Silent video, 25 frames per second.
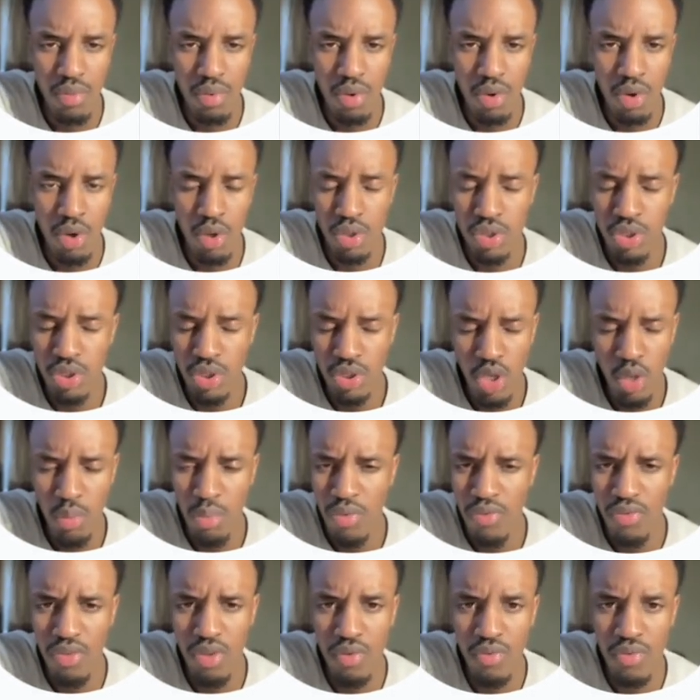or some
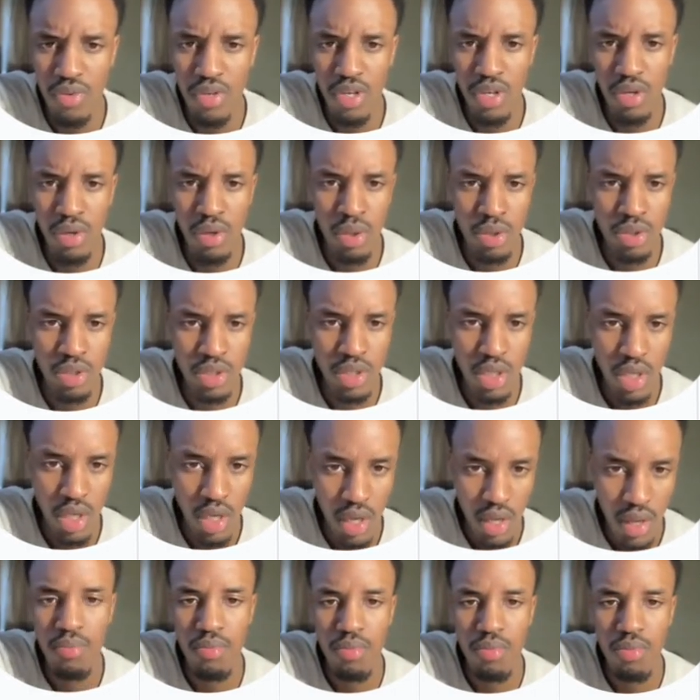of the videos.
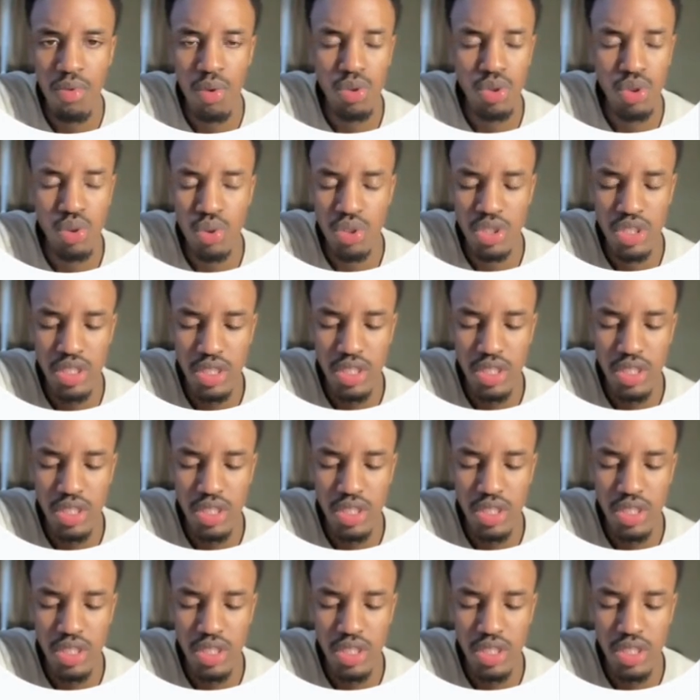Also,